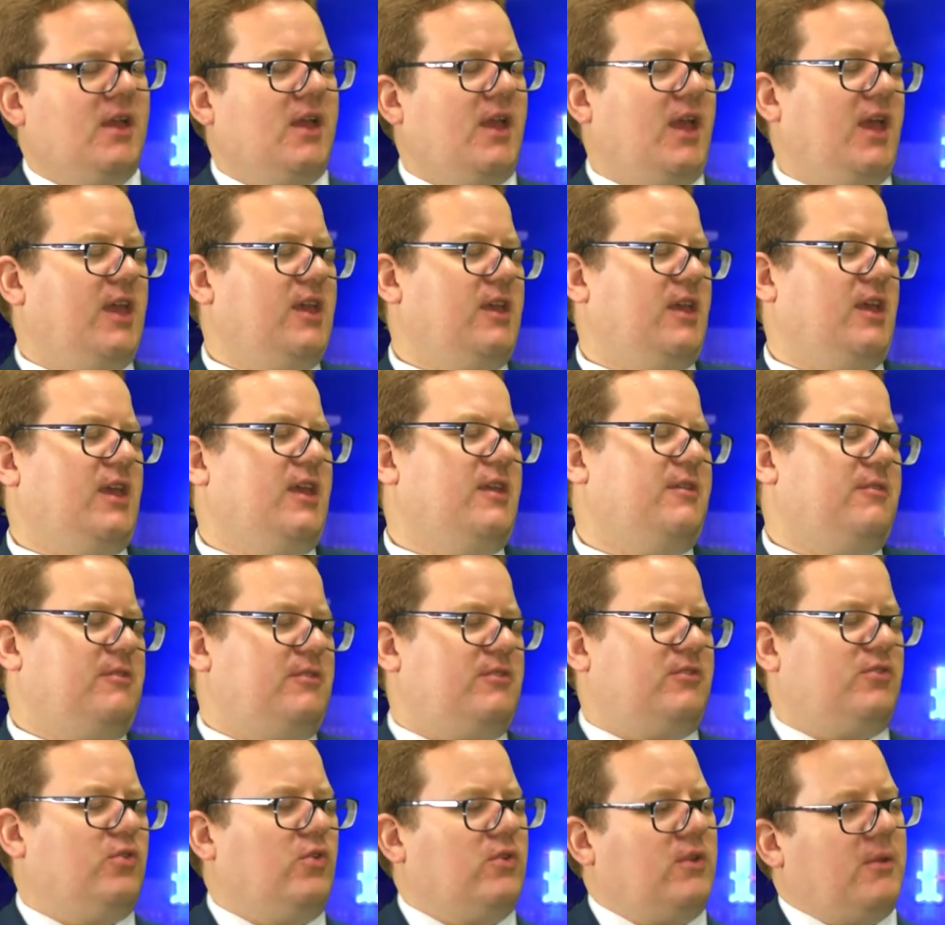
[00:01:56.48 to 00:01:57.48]
he, he,
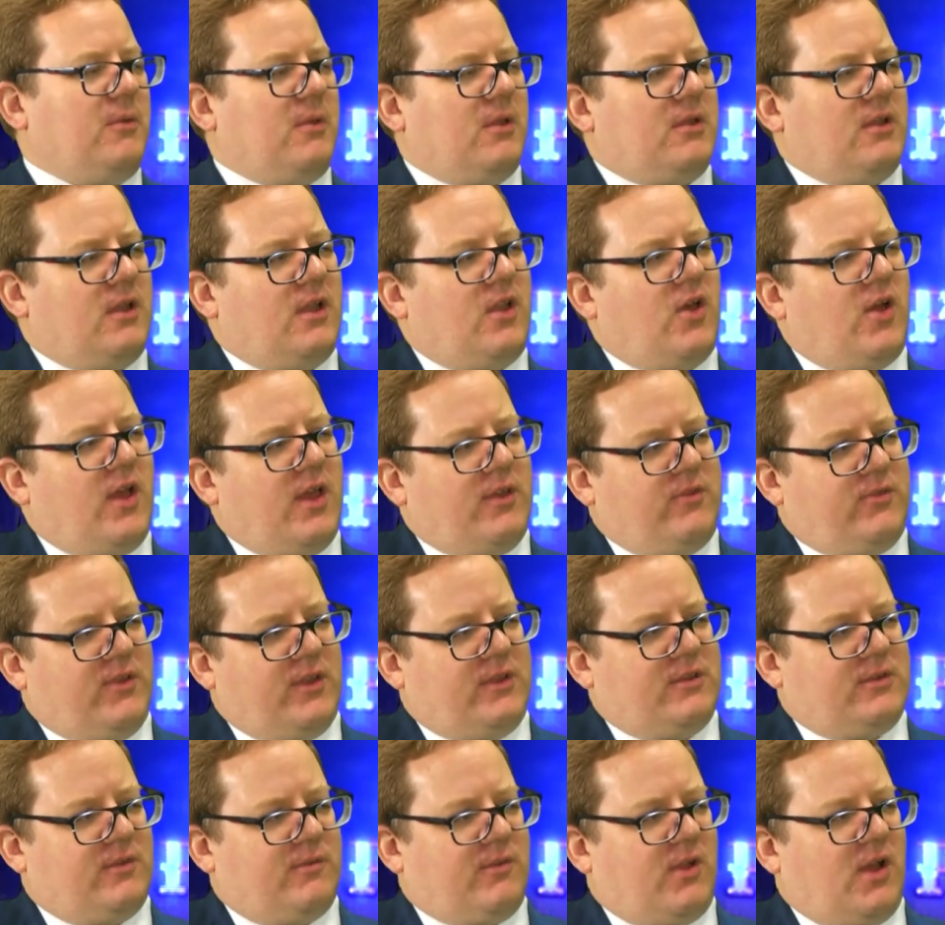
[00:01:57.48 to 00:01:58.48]
saw the, the, lighter
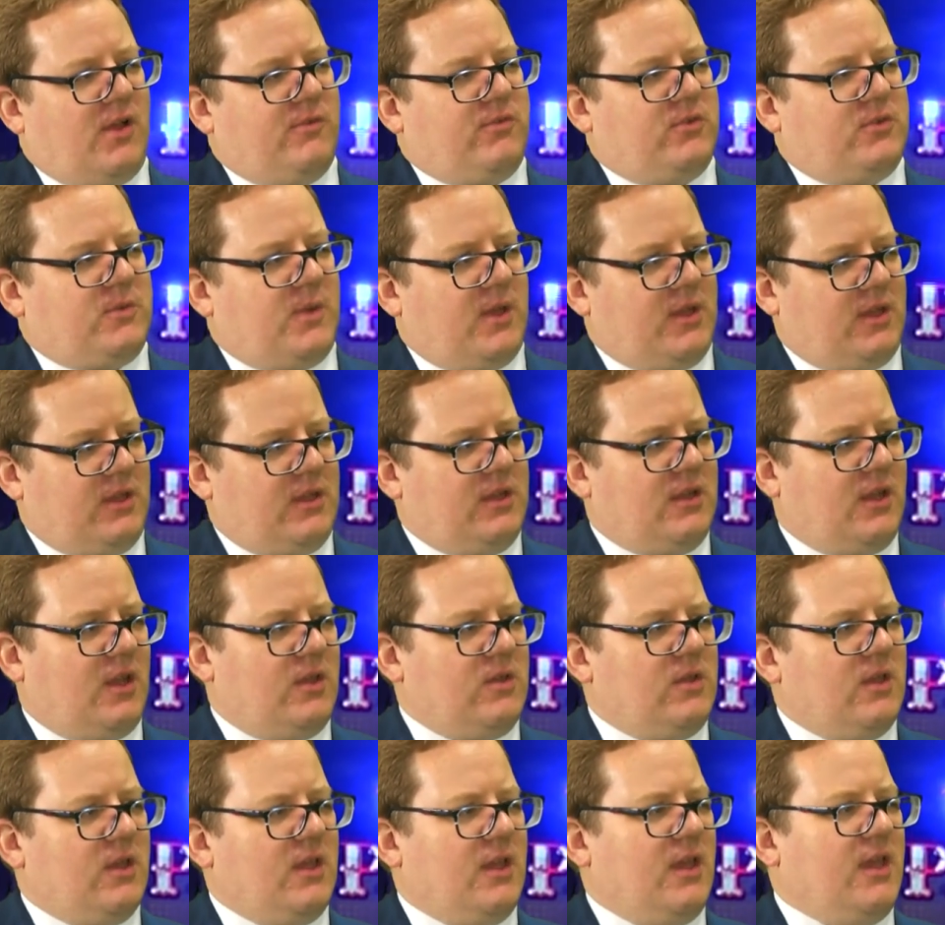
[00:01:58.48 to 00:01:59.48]
things of life as well. You
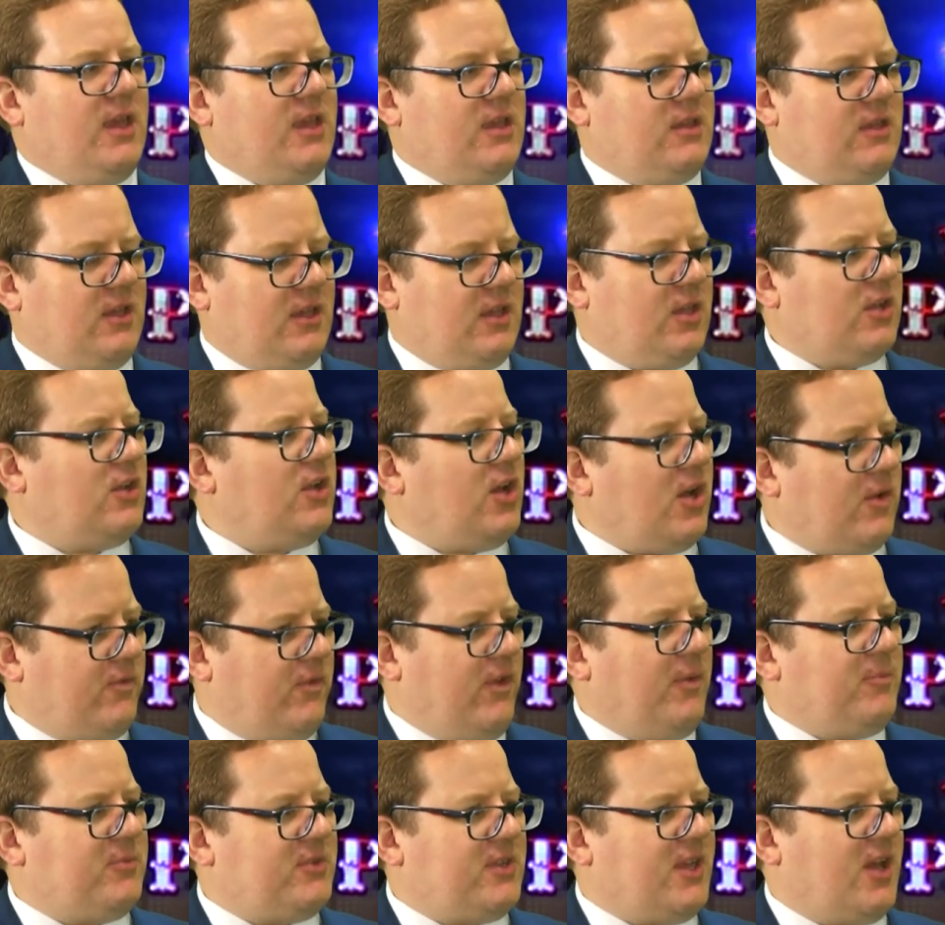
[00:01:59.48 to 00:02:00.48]
know, he could
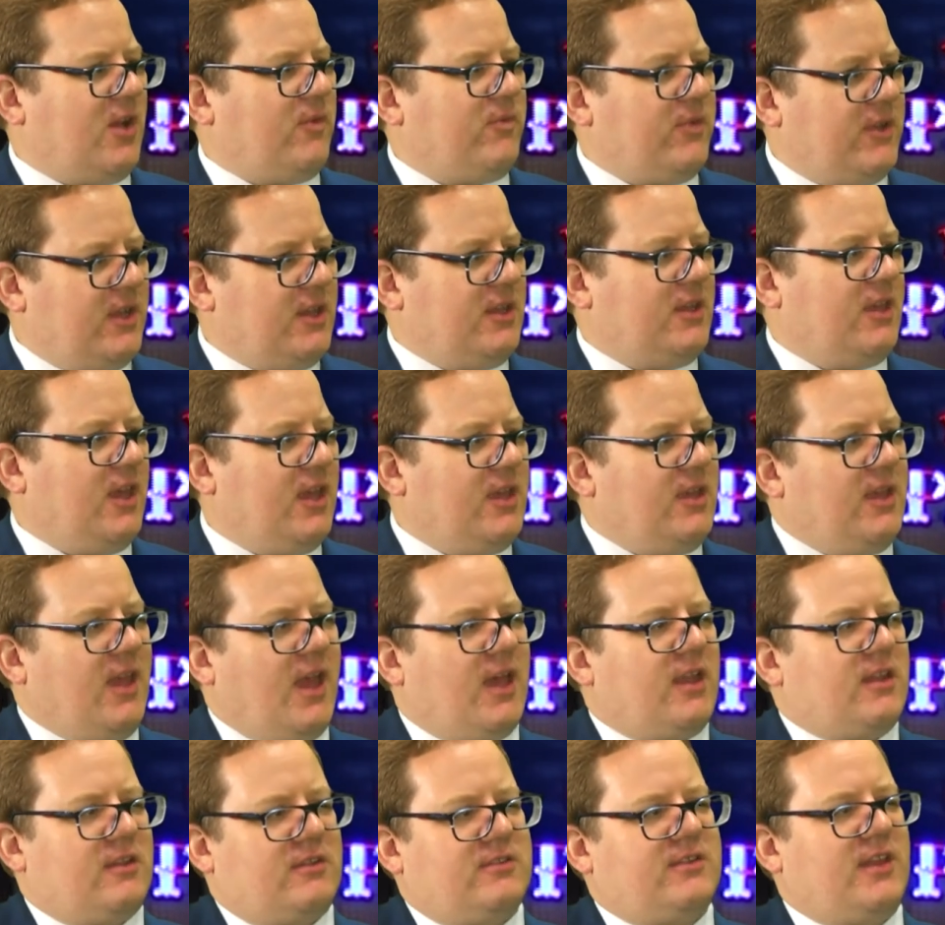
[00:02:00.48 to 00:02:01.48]
laugh at himself, and he, he
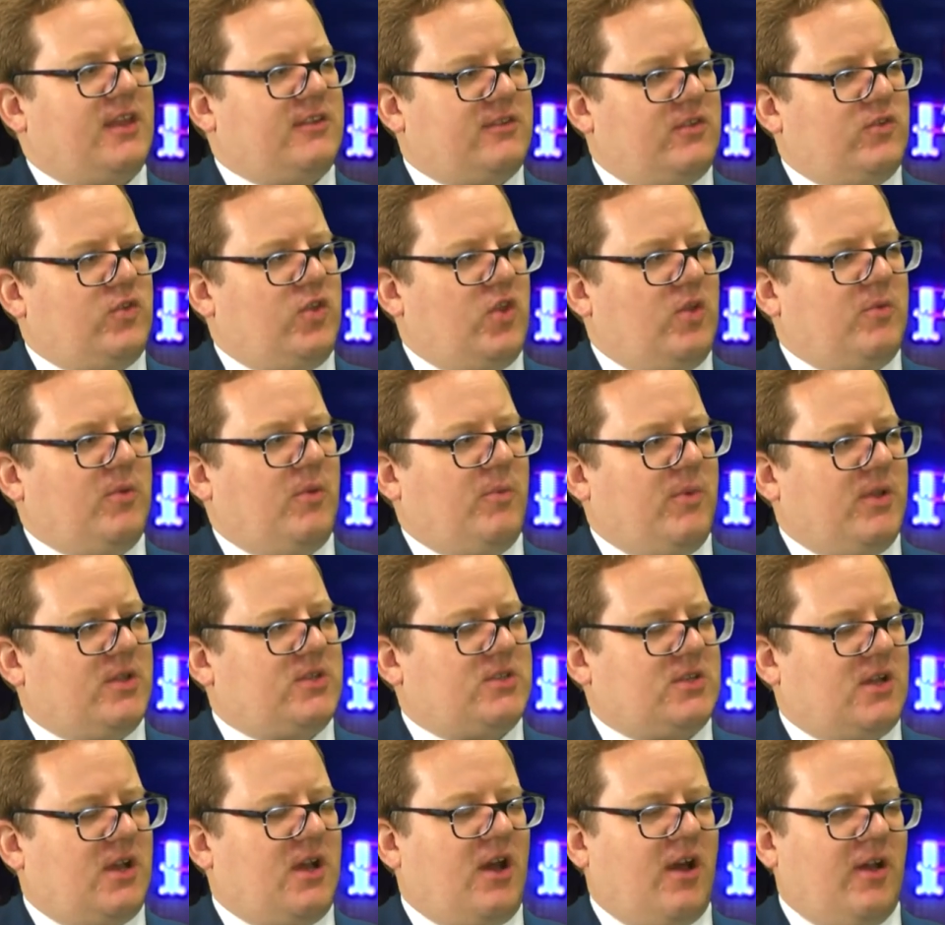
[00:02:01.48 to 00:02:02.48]
had a sense of humour,
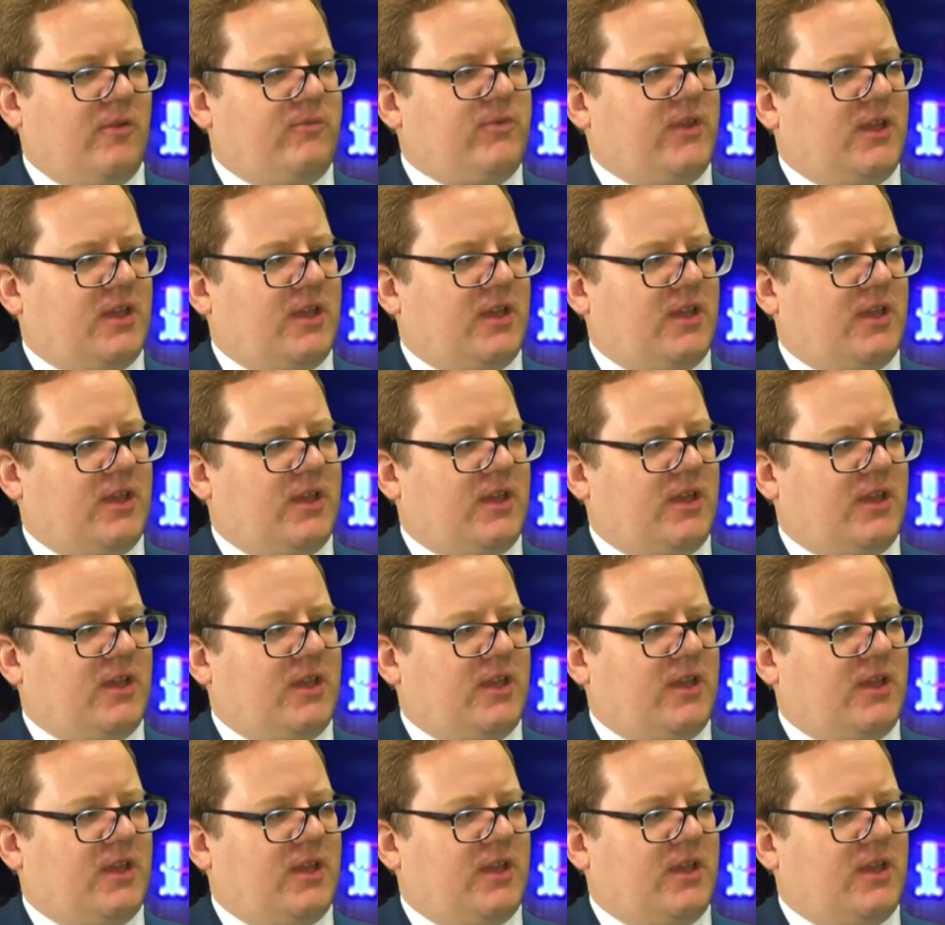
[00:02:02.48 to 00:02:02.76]
which I, I, think